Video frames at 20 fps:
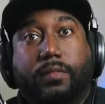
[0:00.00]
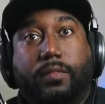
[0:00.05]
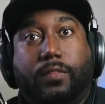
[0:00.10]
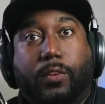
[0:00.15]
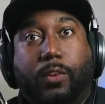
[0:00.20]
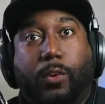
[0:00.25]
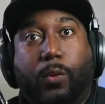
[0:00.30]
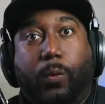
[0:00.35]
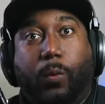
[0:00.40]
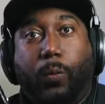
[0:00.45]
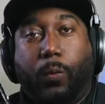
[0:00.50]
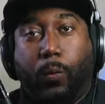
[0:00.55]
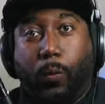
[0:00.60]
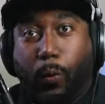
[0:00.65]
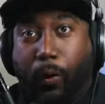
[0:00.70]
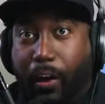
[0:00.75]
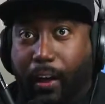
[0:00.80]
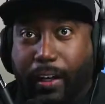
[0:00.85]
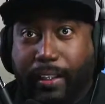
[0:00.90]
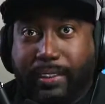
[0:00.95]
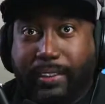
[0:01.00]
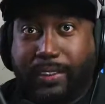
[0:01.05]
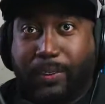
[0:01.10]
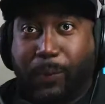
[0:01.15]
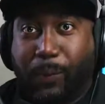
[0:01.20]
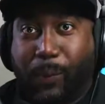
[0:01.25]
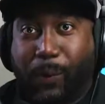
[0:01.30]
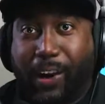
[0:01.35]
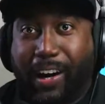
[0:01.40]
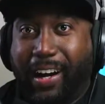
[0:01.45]
What?
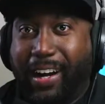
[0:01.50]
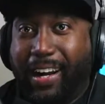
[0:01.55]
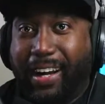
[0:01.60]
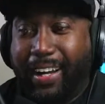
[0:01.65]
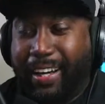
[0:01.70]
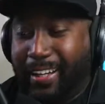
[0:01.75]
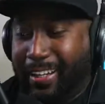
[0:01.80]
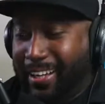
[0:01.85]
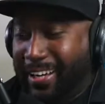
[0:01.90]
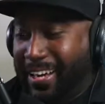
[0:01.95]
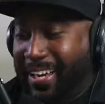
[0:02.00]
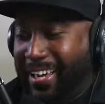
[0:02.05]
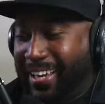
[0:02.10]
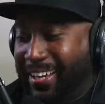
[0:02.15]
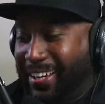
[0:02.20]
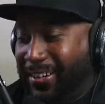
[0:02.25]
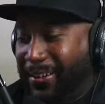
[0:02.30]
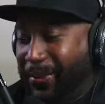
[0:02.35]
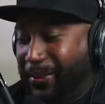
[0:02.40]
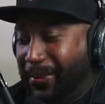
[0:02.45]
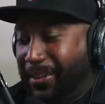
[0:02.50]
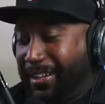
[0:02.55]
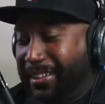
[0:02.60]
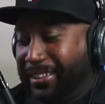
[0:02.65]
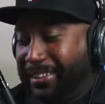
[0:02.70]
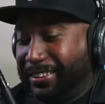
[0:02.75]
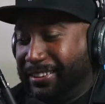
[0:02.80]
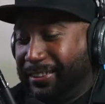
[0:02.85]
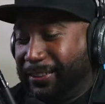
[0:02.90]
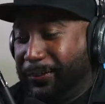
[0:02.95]
Why? Why
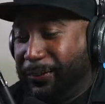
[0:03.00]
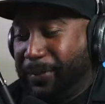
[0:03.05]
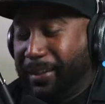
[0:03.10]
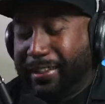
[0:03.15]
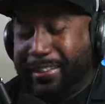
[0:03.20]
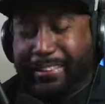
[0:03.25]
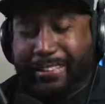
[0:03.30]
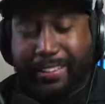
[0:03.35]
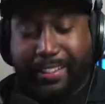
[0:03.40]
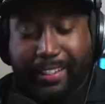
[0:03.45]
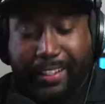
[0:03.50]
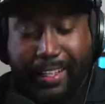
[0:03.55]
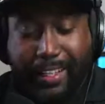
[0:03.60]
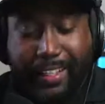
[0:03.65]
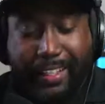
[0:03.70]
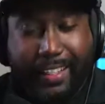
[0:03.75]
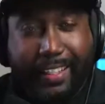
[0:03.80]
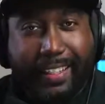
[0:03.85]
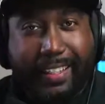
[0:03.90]
didn't you wait until I